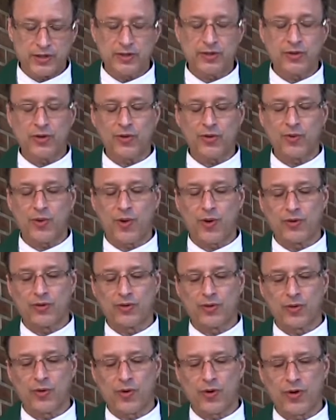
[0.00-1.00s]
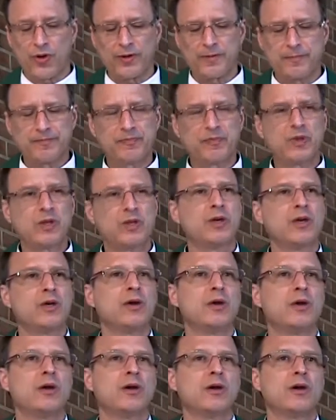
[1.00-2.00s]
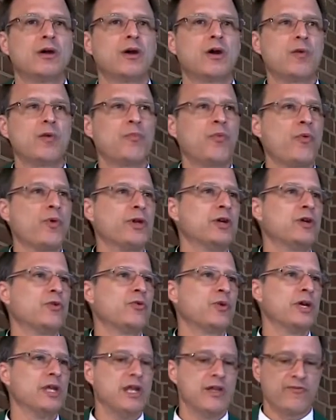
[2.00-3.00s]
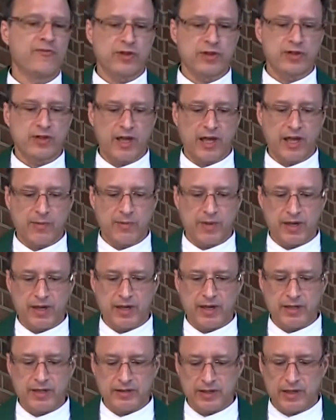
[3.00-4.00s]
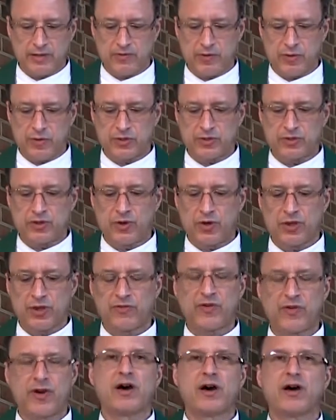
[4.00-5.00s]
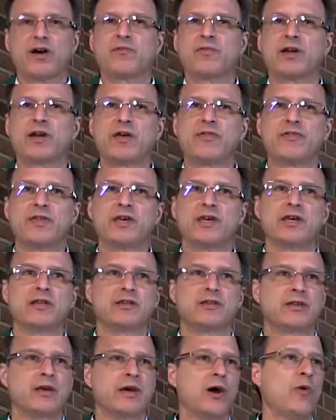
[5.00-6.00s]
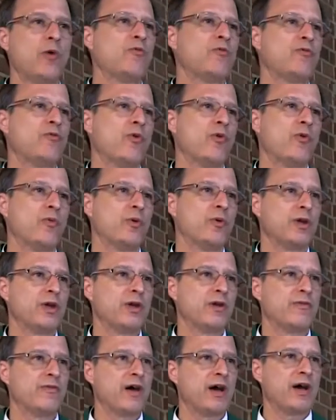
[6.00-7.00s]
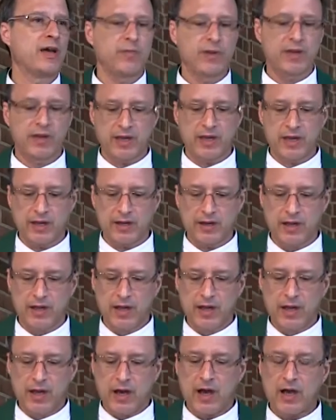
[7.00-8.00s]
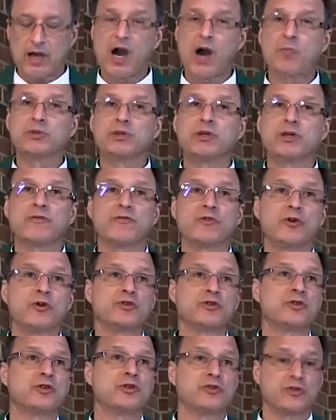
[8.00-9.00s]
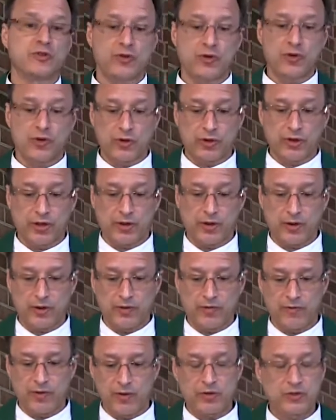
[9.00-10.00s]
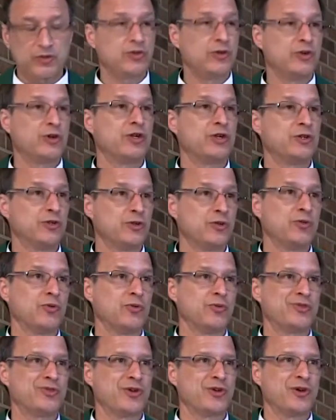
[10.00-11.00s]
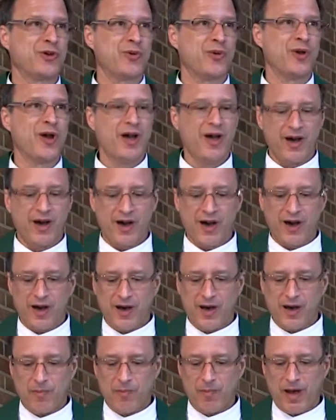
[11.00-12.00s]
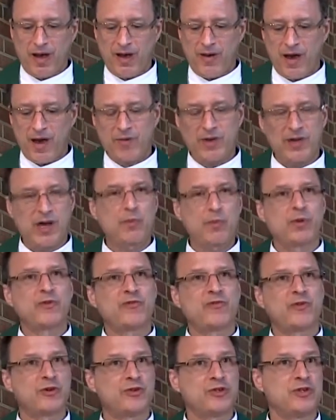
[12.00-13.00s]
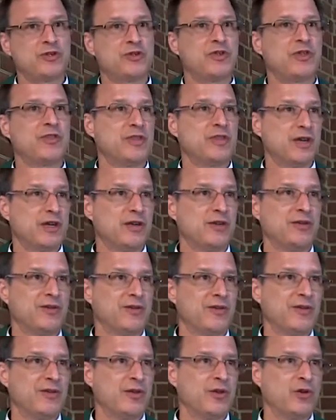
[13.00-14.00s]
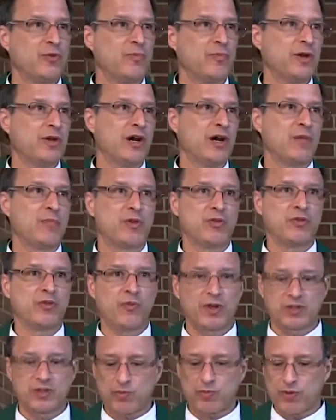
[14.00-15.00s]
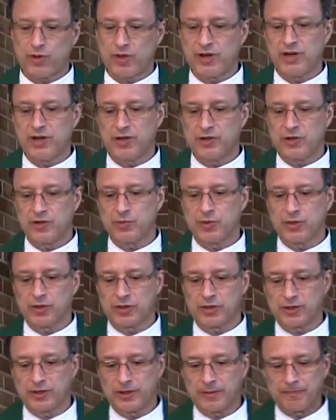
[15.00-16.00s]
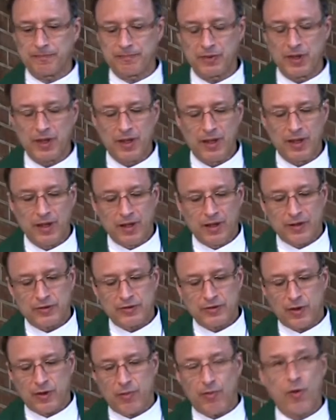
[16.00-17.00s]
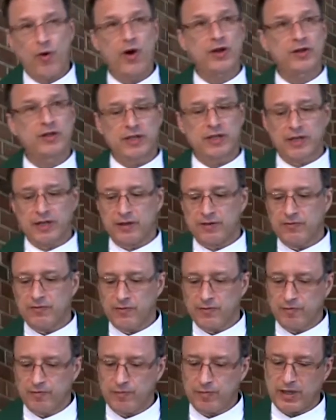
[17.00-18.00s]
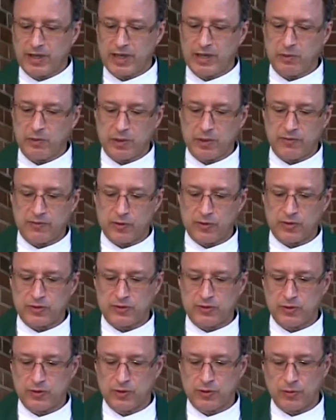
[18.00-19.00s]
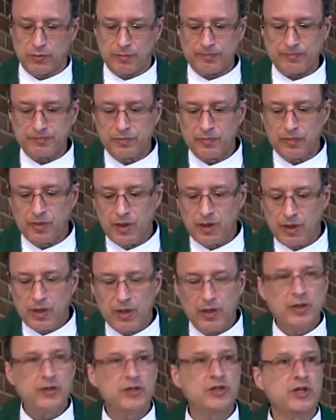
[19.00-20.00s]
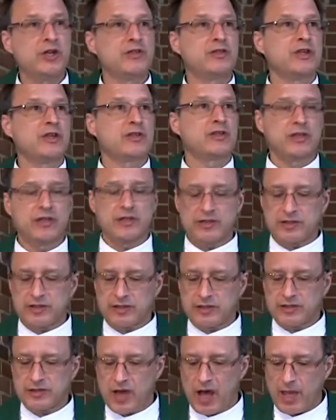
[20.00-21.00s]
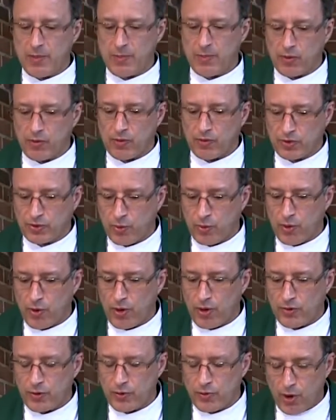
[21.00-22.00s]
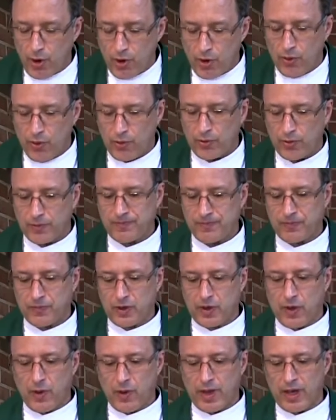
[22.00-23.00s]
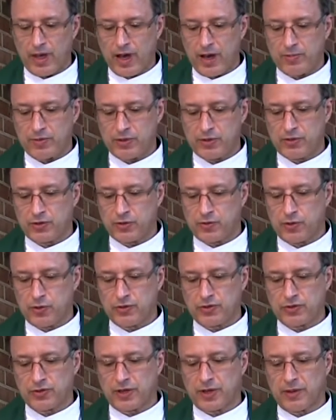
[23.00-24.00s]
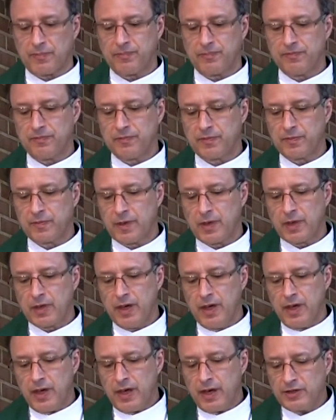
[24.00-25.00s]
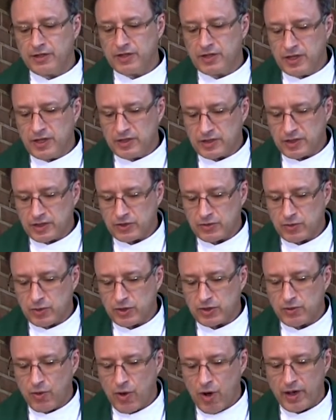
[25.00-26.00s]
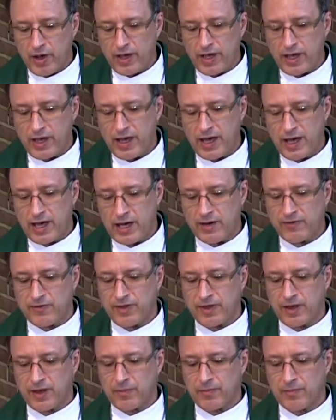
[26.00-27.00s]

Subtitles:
you, O Lord. Our appointed reading for today begins at verse 35, but I think it's helpful if I begin a couple of verses earlier in verse 32. So I'll have a couple of verses, and then it'll pick up with what's printed in your bulletin. So Mark 10, beginning with verse 2. Jesus and his disciples were on the road going up to Jerusalem, and Jesus was walking ahead of them.